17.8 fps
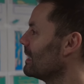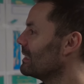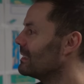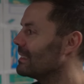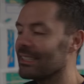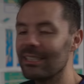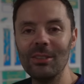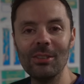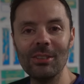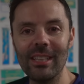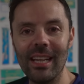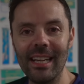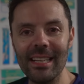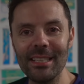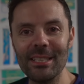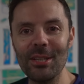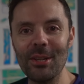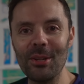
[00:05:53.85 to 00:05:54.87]
Doesn't look like
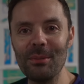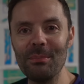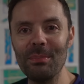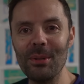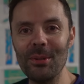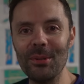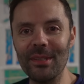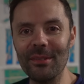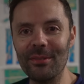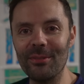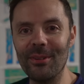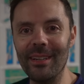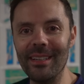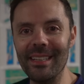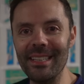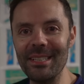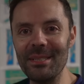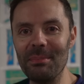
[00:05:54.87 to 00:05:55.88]
there's a lot of blue in the
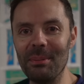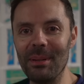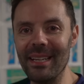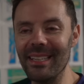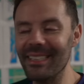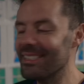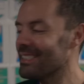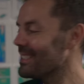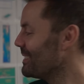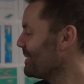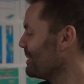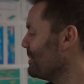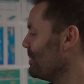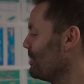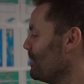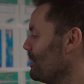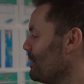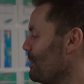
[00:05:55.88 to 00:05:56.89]
front in this place.
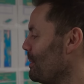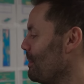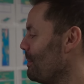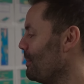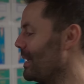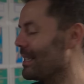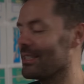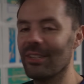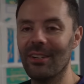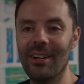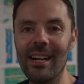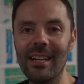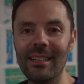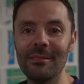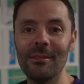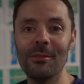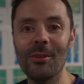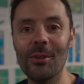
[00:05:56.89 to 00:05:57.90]
But that's all right,
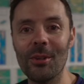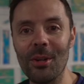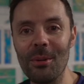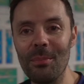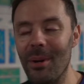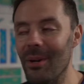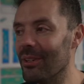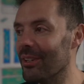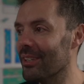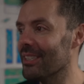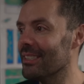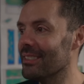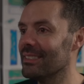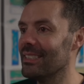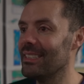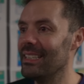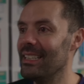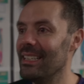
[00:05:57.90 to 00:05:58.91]
we've all got a bowl in it.
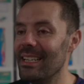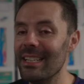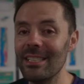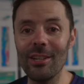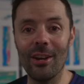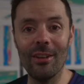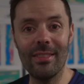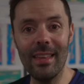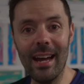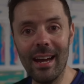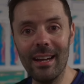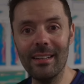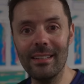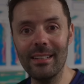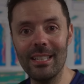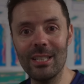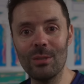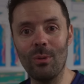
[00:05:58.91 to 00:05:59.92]
So
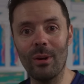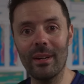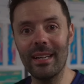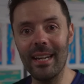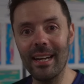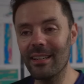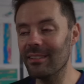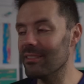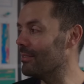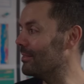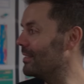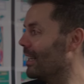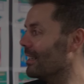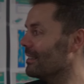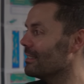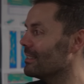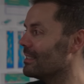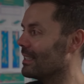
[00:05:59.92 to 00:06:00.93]
that is what Kegel have
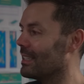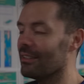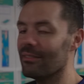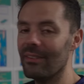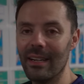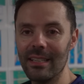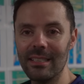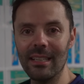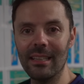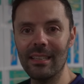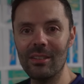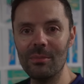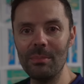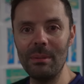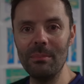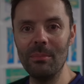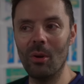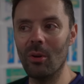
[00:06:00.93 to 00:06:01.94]
done to give us a little
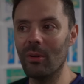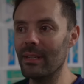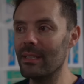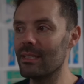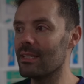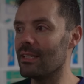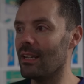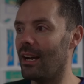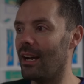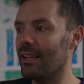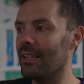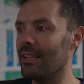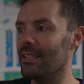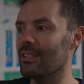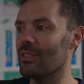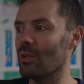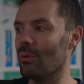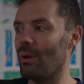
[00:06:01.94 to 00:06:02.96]
bit more insight
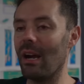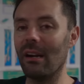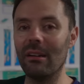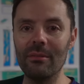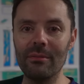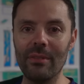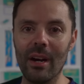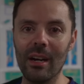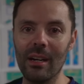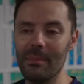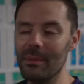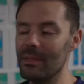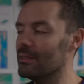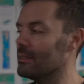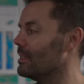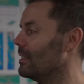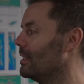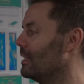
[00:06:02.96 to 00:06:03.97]
into our environment,